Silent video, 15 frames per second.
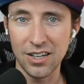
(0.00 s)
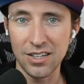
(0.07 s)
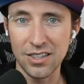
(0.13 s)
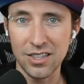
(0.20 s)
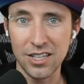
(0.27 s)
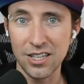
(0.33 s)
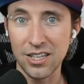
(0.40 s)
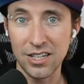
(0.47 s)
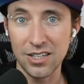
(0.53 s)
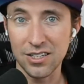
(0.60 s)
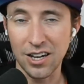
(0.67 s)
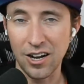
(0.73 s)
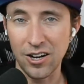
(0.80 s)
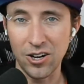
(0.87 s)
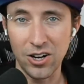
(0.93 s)
the
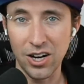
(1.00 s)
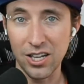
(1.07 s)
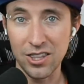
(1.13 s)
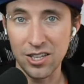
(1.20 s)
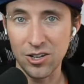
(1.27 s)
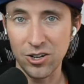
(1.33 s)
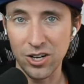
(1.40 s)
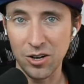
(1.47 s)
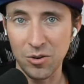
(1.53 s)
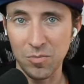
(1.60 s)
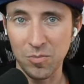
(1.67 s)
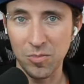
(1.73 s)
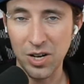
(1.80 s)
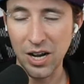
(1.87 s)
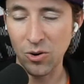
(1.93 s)
entire Ethereum
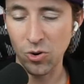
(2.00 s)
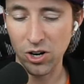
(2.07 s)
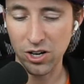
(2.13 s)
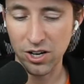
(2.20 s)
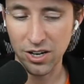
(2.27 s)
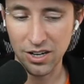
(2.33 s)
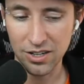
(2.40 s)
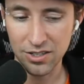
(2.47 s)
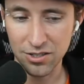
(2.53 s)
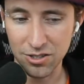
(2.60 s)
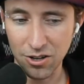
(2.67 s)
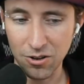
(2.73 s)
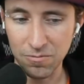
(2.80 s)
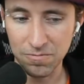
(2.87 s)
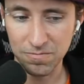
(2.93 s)
network. And so